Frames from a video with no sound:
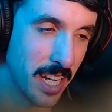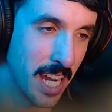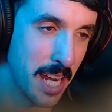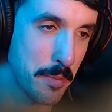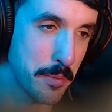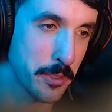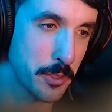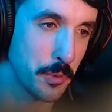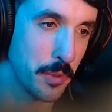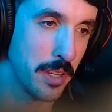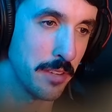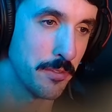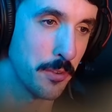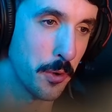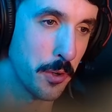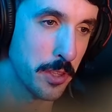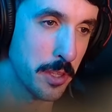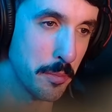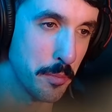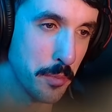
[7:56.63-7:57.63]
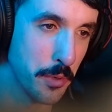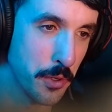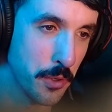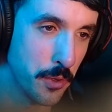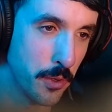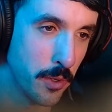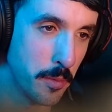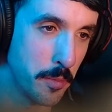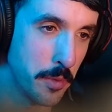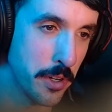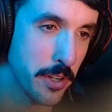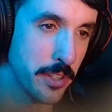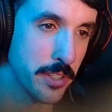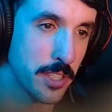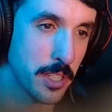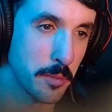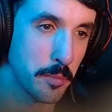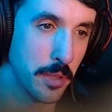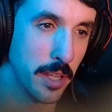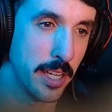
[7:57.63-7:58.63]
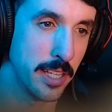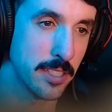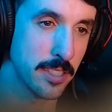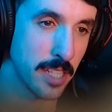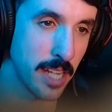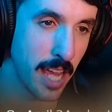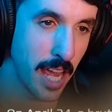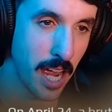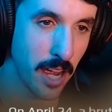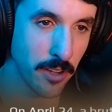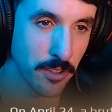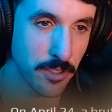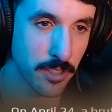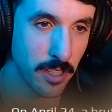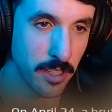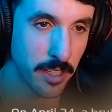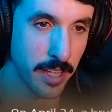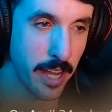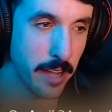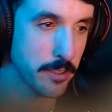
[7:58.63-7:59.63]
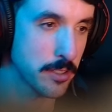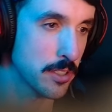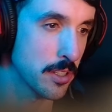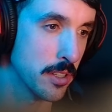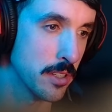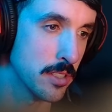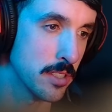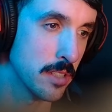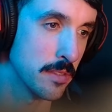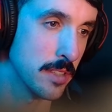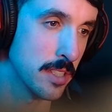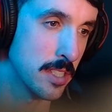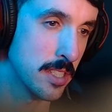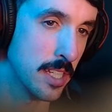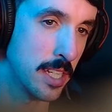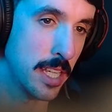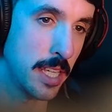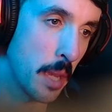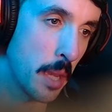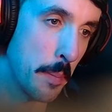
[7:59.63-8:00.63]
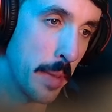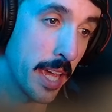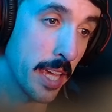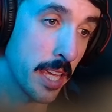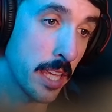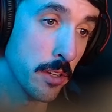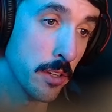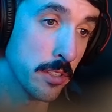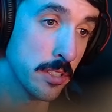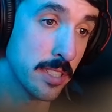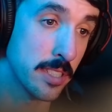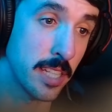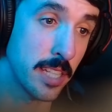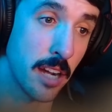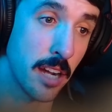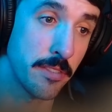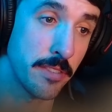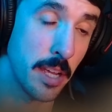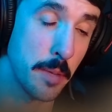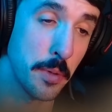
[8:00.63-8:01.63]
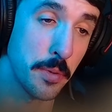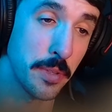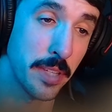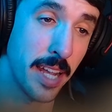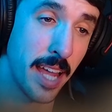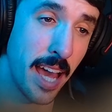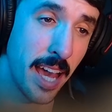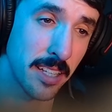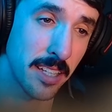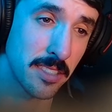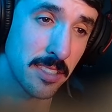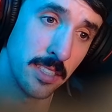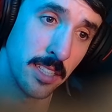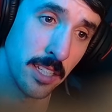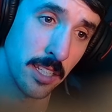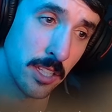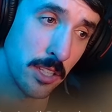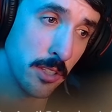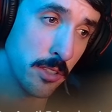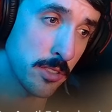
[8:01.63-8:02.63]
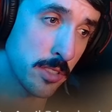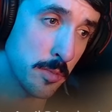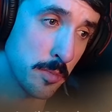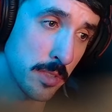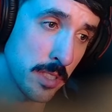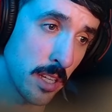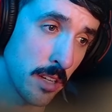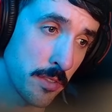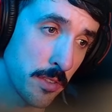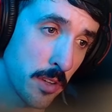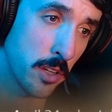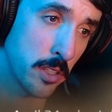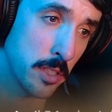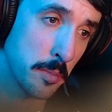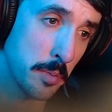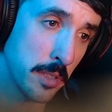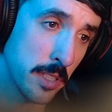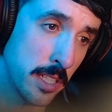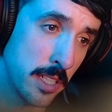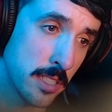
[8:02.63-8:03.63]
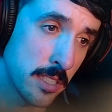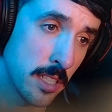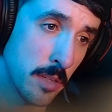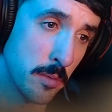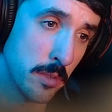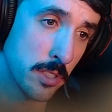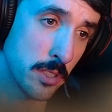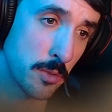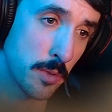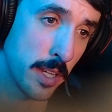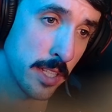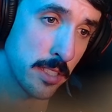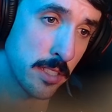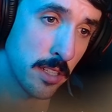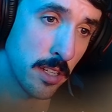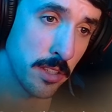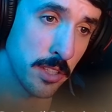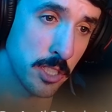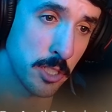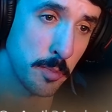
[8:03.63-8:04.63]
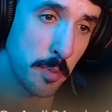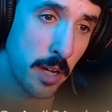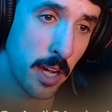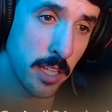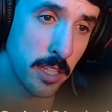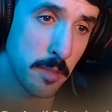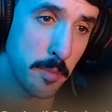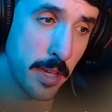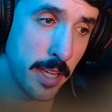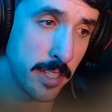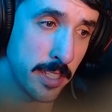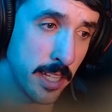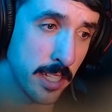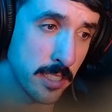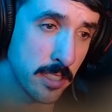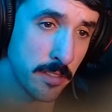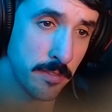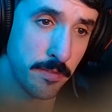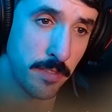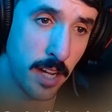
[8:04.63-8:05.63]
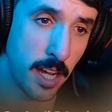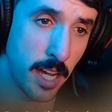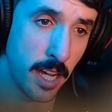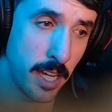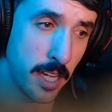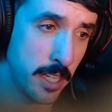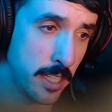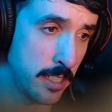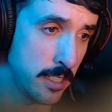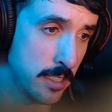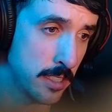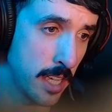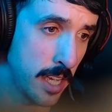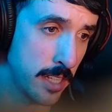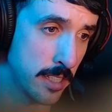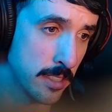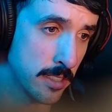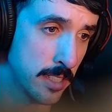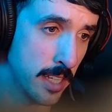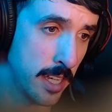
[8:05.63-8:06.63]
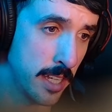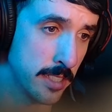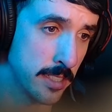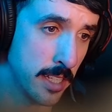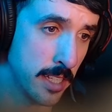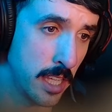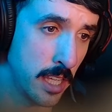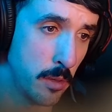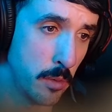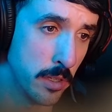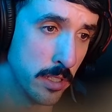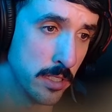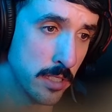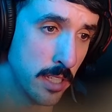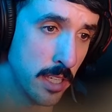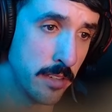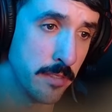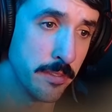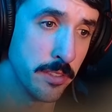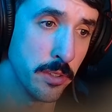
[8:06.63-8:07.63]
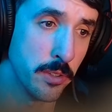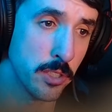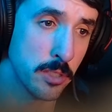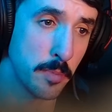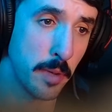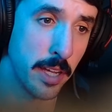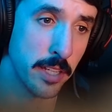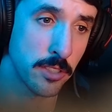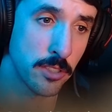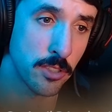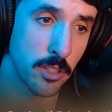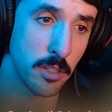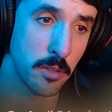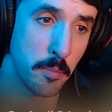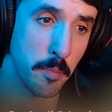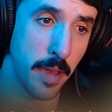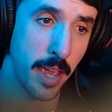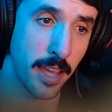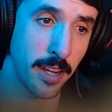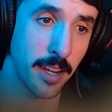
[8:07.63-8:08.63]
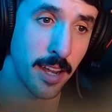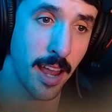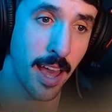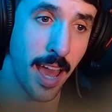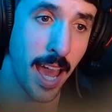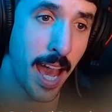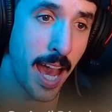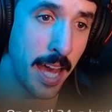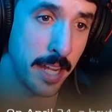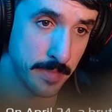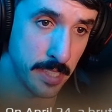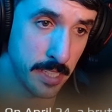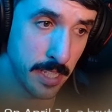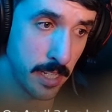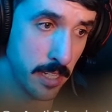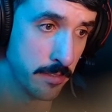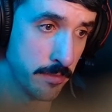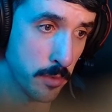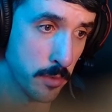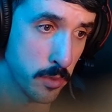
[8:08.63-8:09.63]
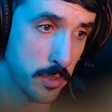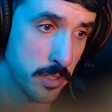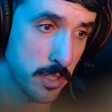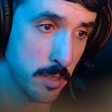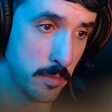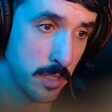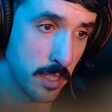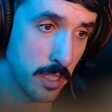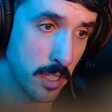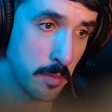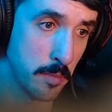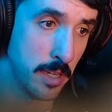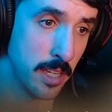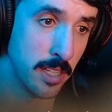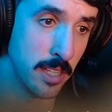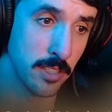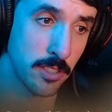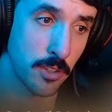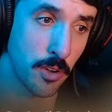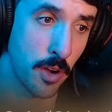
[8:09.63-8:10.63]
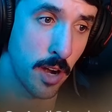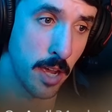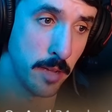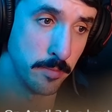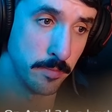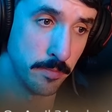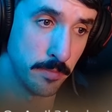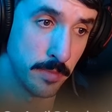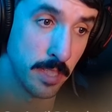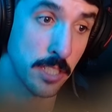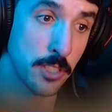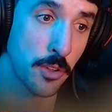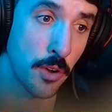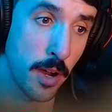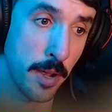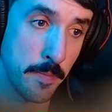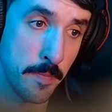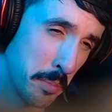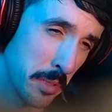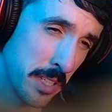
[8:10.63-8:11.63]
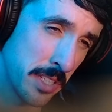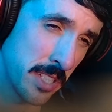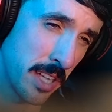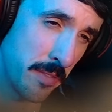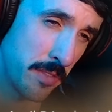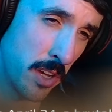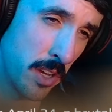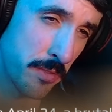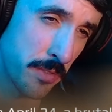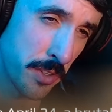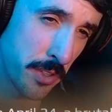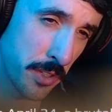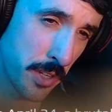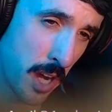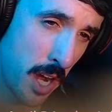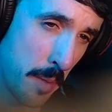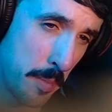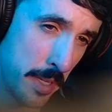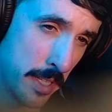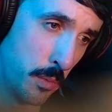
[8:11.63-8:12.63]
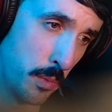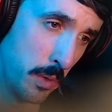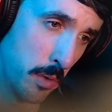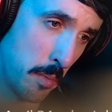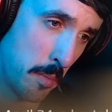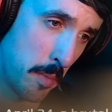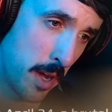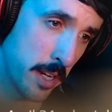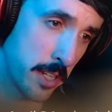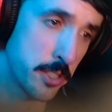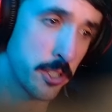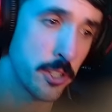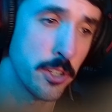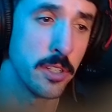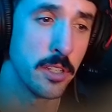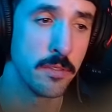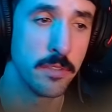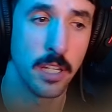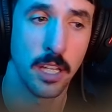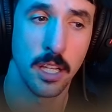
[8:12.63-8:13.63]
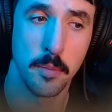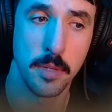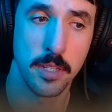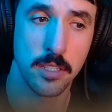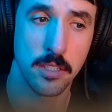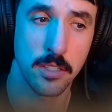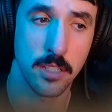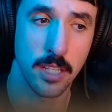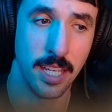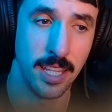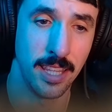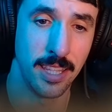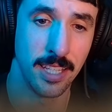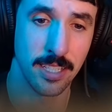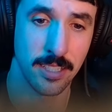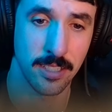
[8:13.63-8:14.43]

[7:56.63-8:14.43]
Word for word: April 24th, a brutal murder took place in a house on the outskirts of the city. A man killed his entire family with an axe. The accused himself the police and was arrested on the spot. The man testifies and says that he was influenced by a certain man in a hat and that he forced him to commit his crime. This crime. Police have no further comment. We will monitor developments in this